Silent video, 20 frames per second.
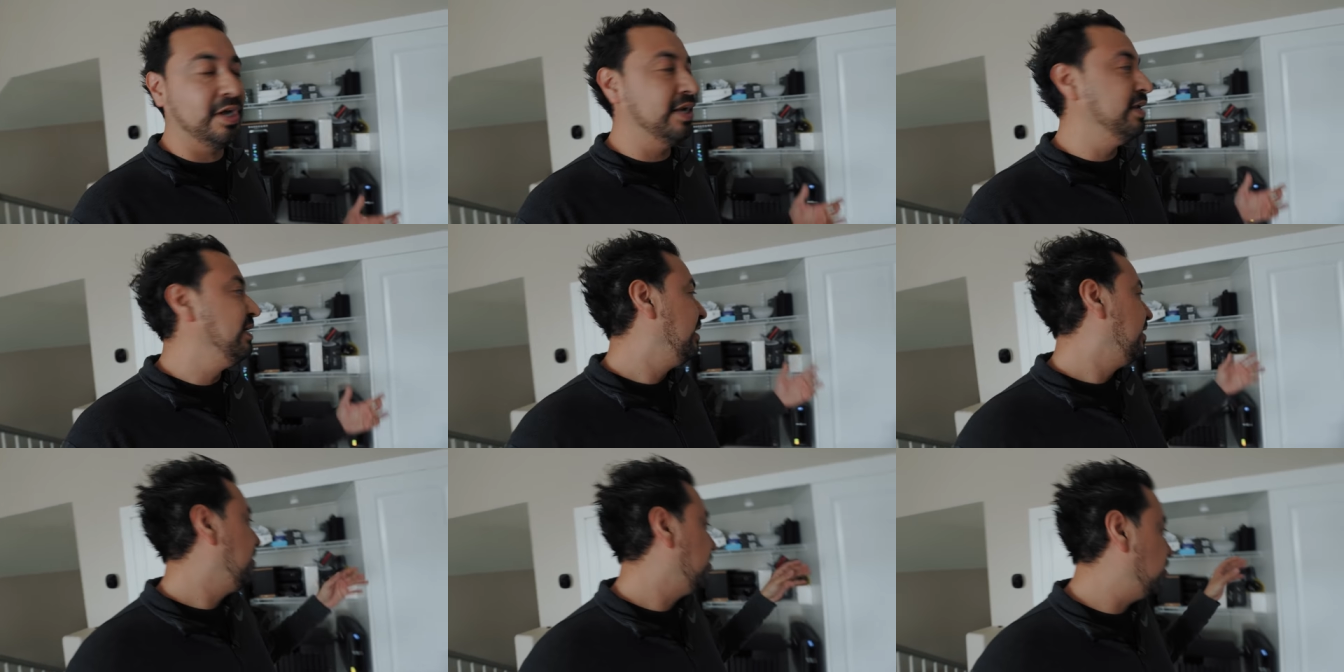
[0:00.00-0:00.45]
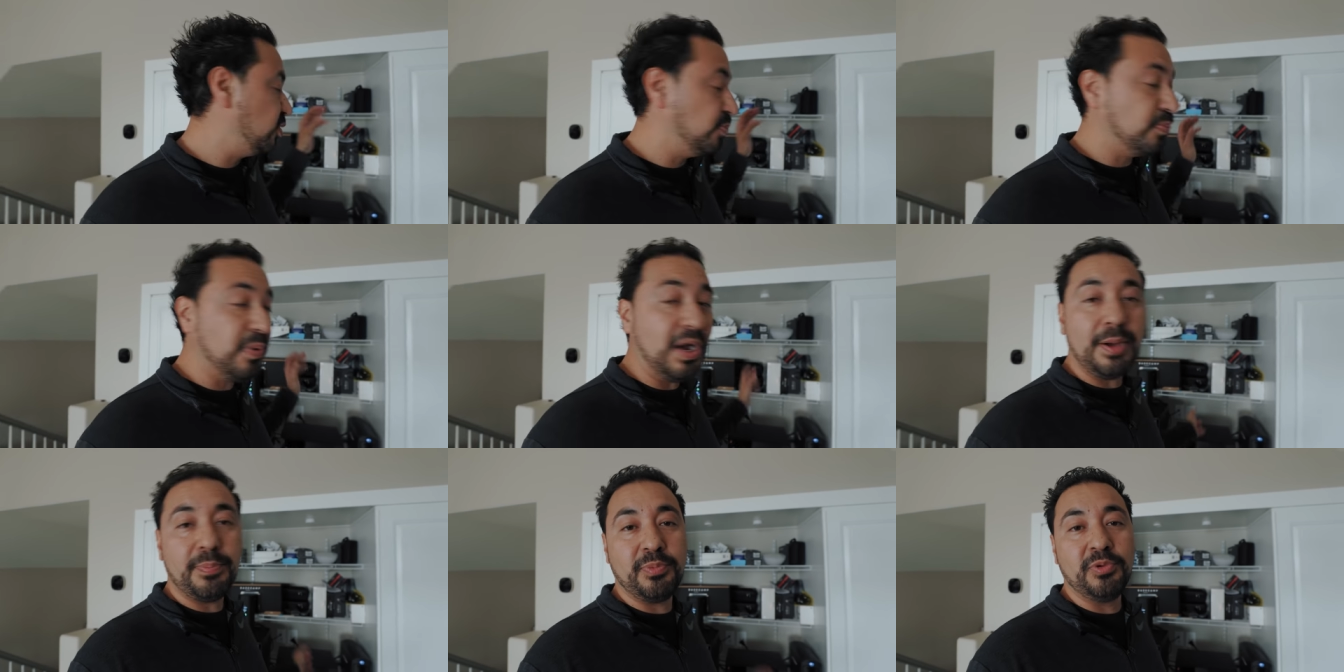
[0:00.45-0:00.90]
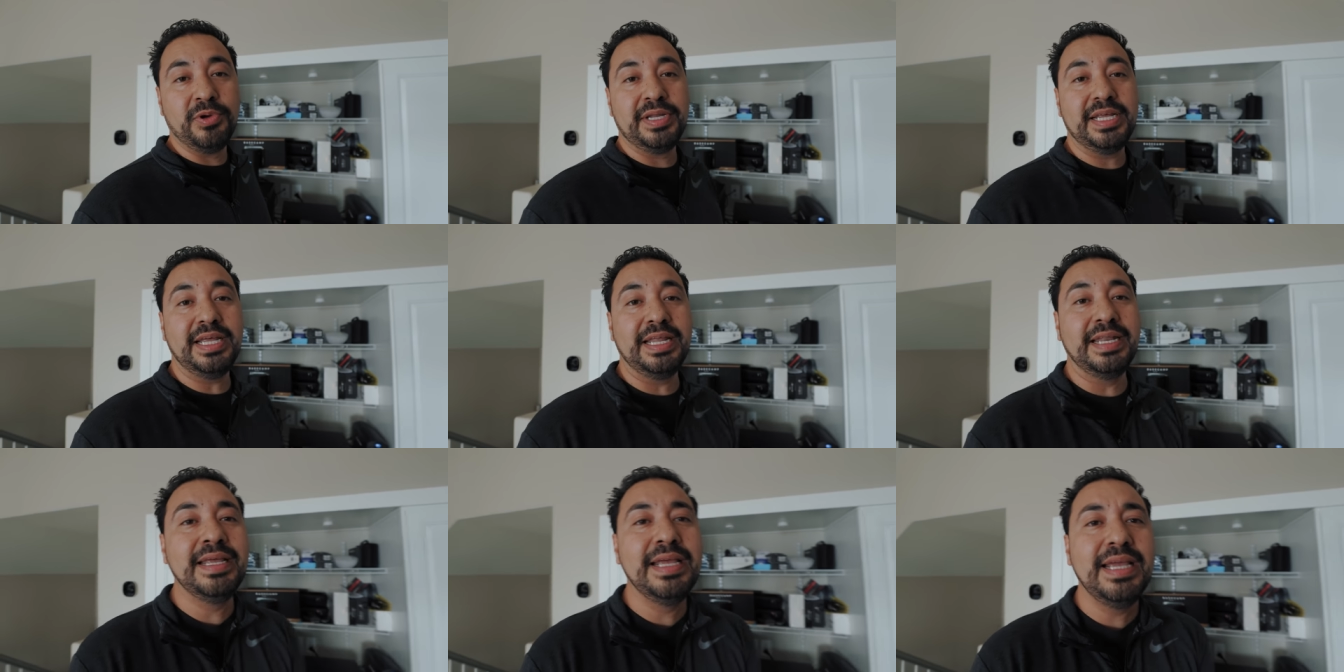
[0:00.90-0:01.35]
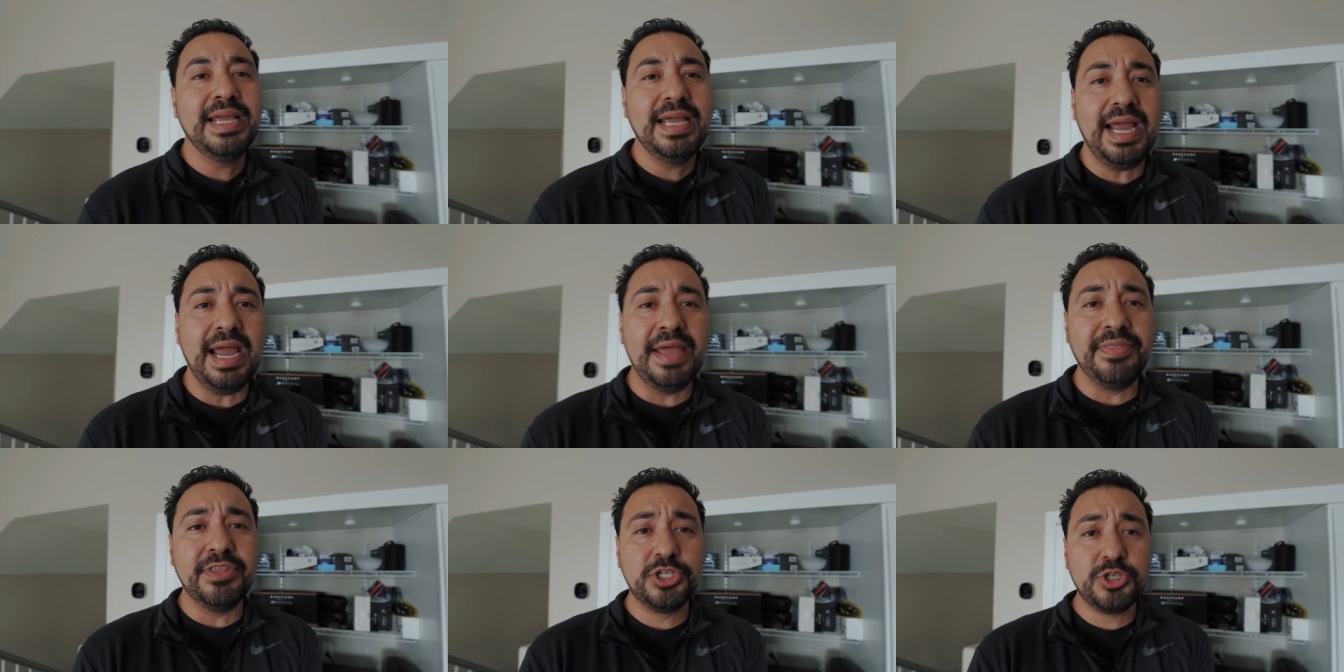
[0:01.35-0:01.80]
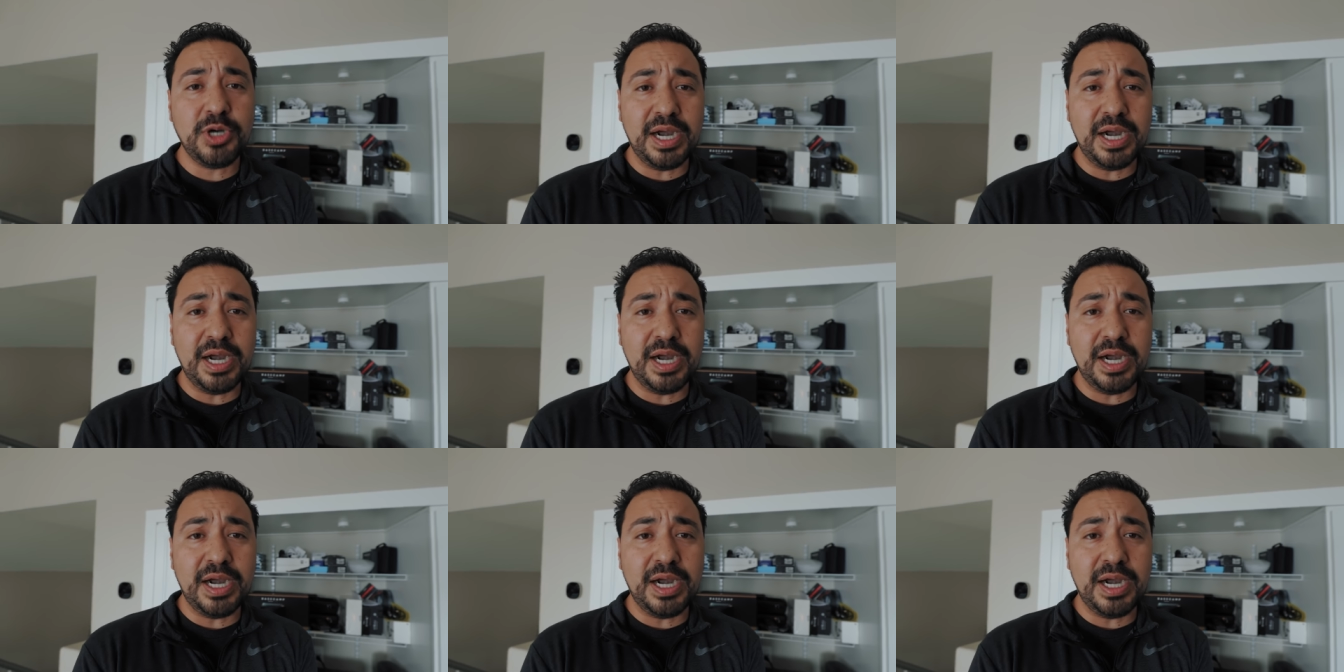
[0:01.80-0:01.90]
one, just pop one in. And the